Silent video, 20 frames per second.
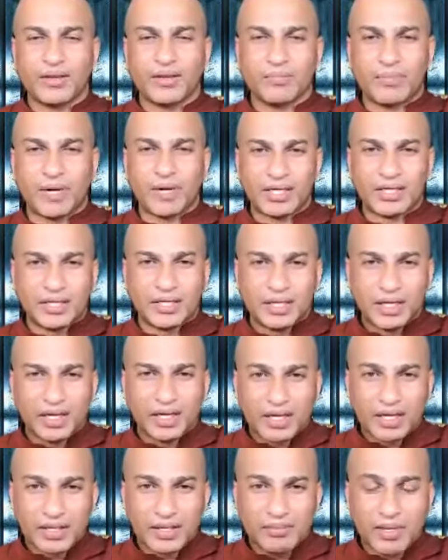But
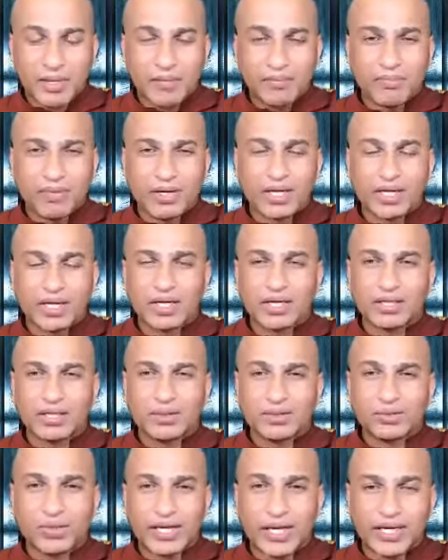remember
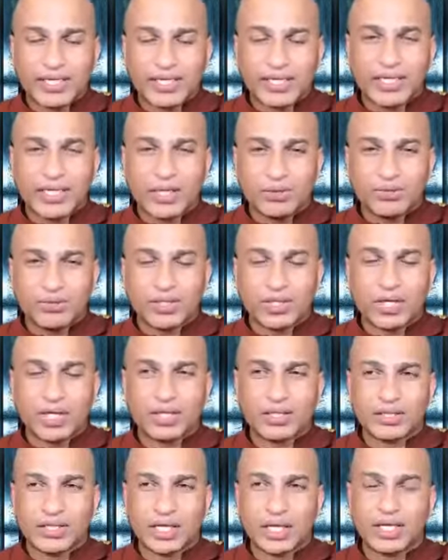to get into
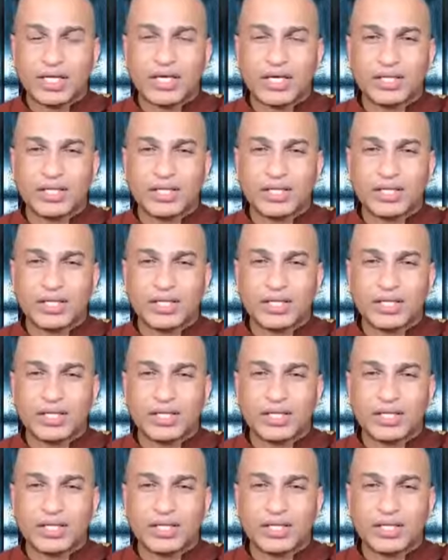the, the,